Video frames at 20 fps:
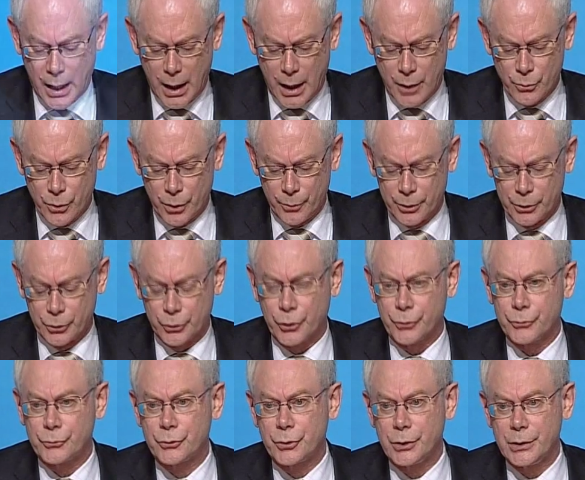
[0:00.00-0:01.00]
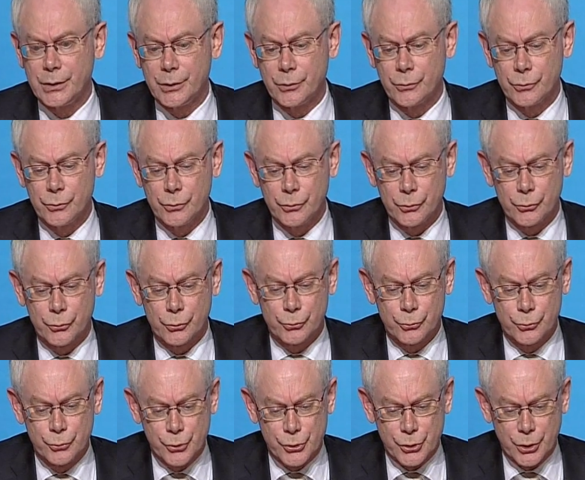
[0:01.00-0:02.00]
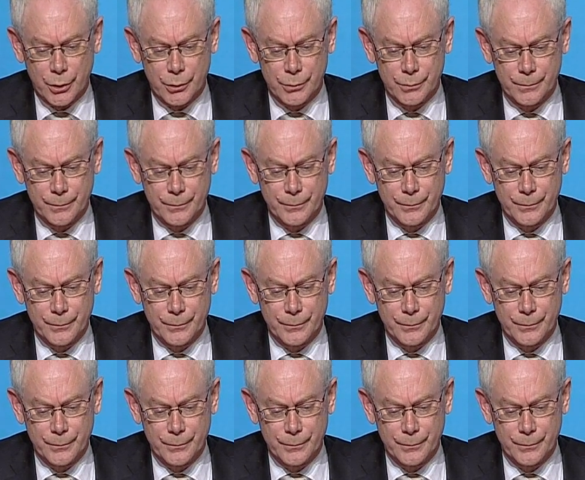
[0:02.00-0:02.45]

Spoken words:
and we will continue to do so.